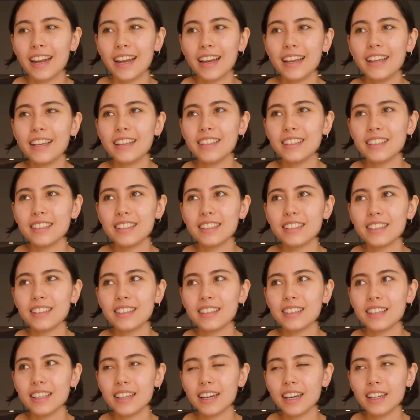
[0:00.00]
I
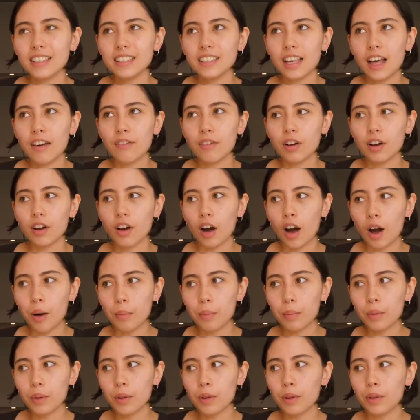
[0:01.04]
think I still have a
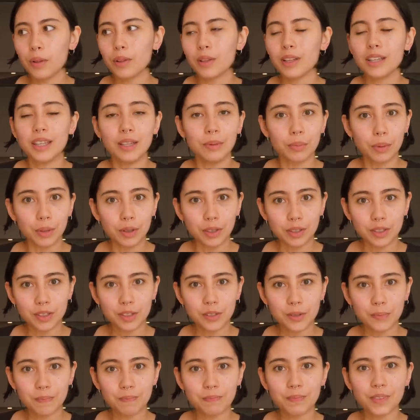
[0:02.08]
couple
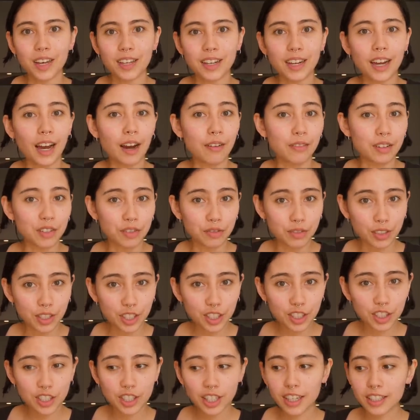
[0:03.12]
ebooks that I haven't
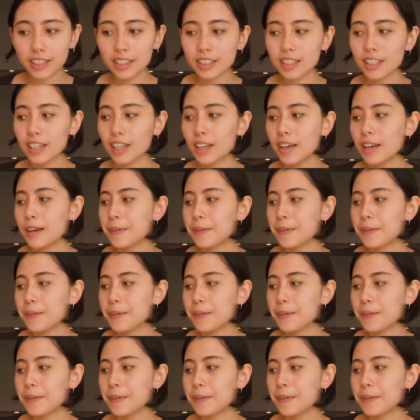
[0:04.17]
finished yet.